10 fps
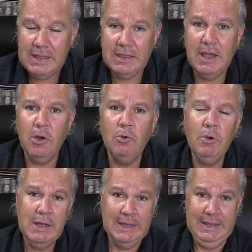Now,
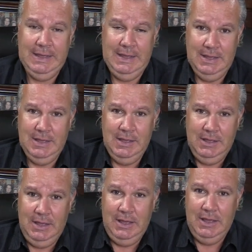
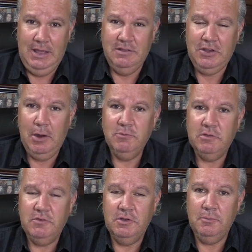in terms
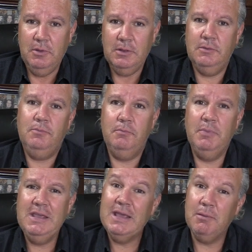of it
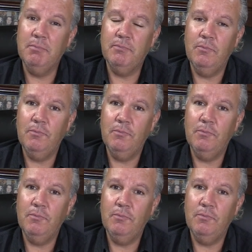being